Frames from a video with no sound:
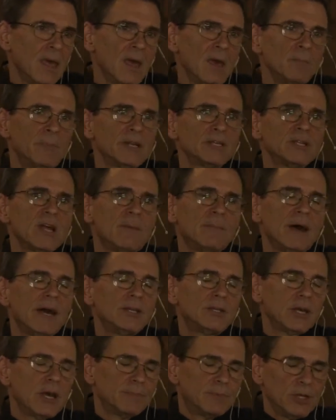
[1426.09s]
but it's not my
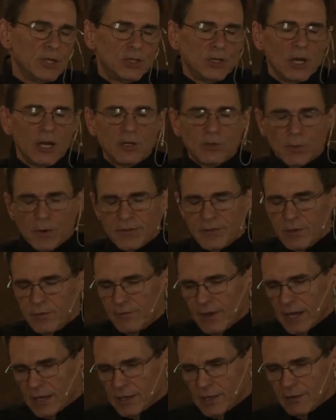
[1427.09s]
job to judge whether you've
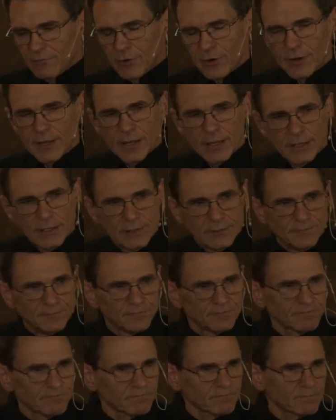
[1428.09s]
got love or not.
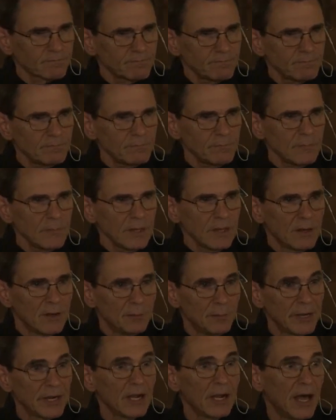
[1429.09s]

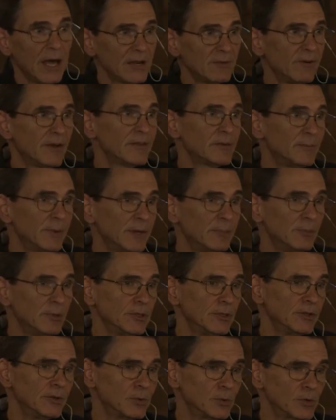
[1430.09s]
But a lot of other people
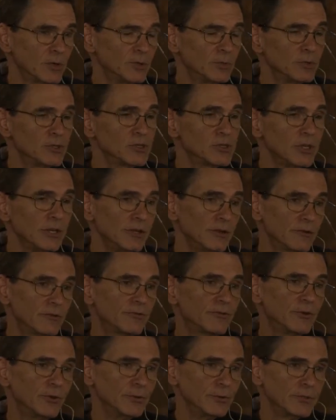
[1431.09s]
in the world will see your
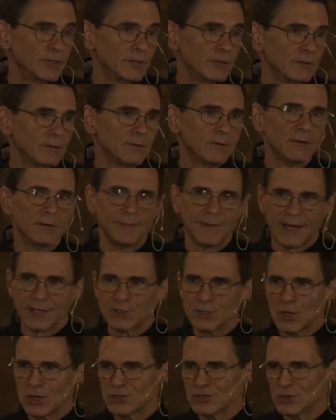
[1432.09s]
fruit.
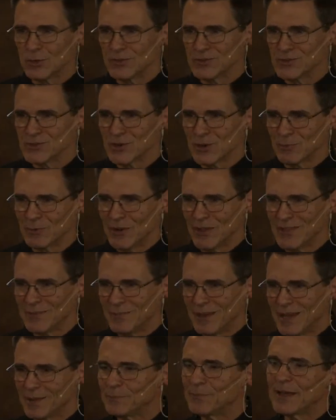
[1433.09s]
That's also in the Sermon on the
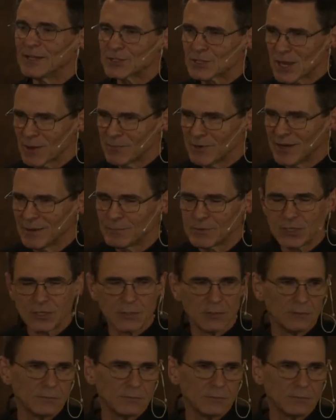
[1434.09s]
Mount. That's coming up too.